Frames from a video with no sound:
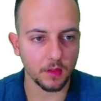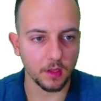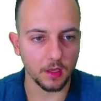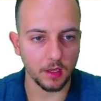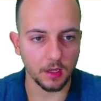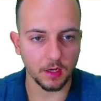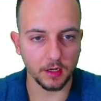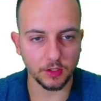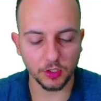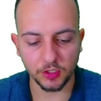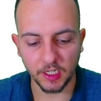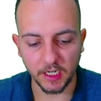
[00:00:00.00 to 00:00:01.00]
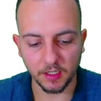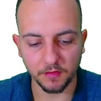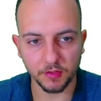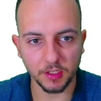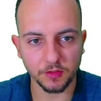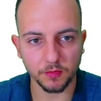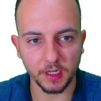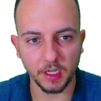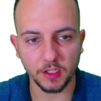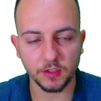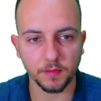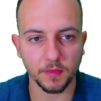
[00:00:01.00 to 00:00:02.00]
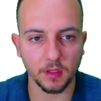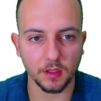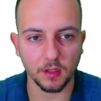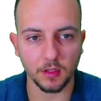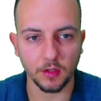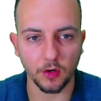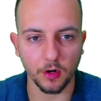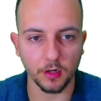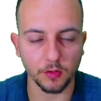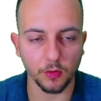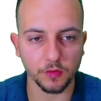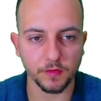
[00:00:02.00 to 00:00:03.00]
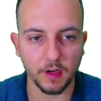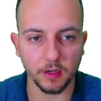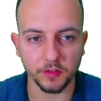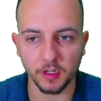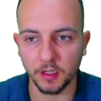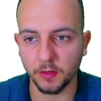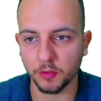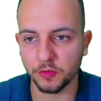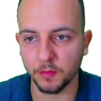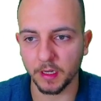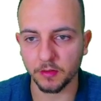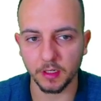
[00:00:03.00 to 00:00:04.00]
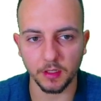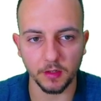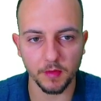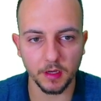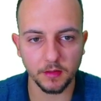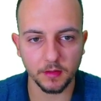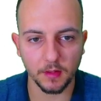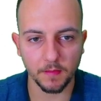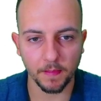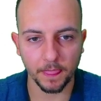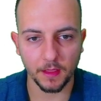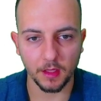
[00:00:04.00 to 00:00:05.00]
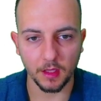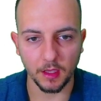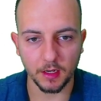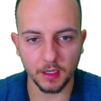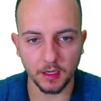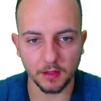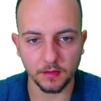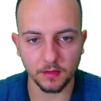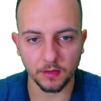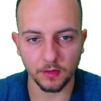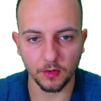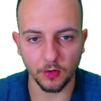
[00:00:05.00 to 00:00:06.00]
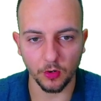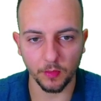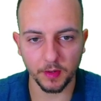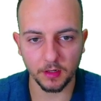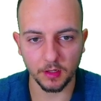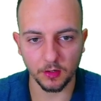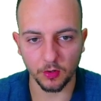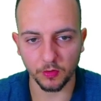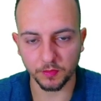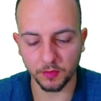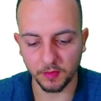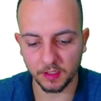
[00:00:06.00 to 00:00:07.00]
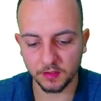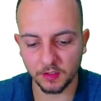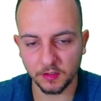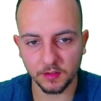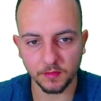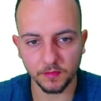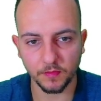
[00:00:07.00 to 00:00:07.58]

And I need to check if this range or those values are equal to my criteria. And again, open and close parentheses